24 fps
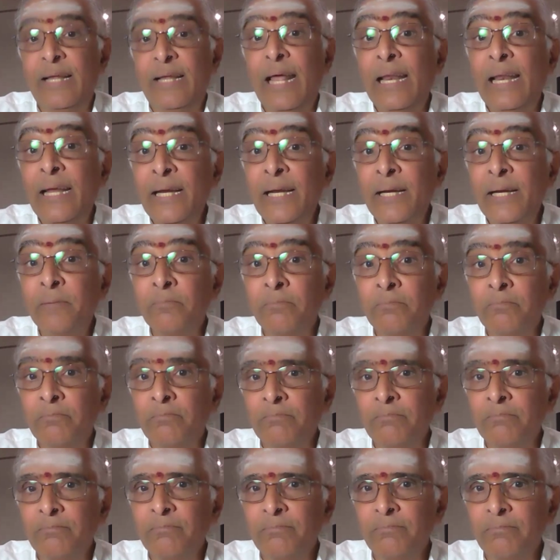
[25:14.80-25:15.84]
Tell
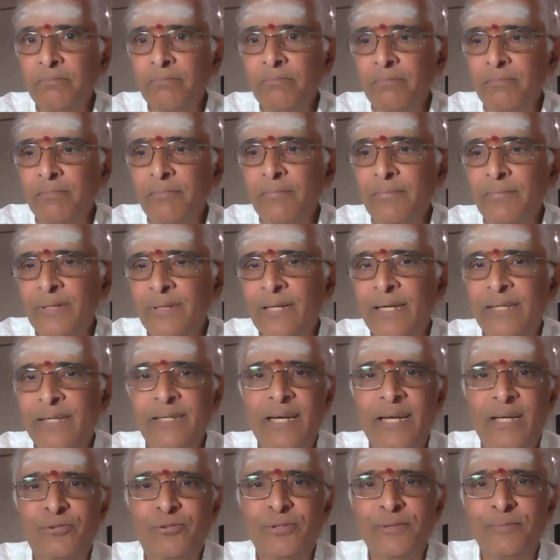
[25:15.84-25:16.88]
him that
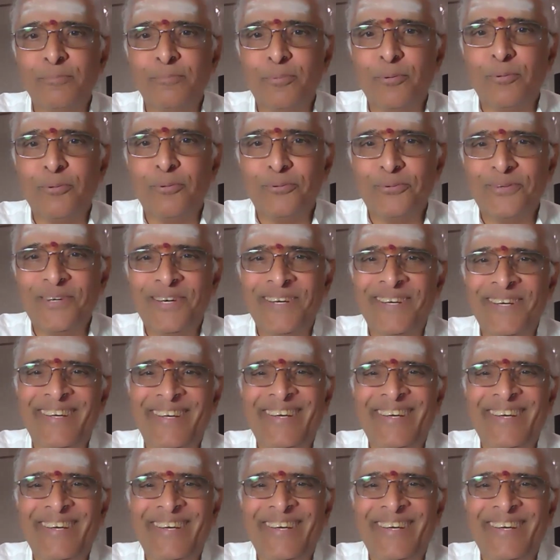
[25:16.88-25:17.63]
he has to improve.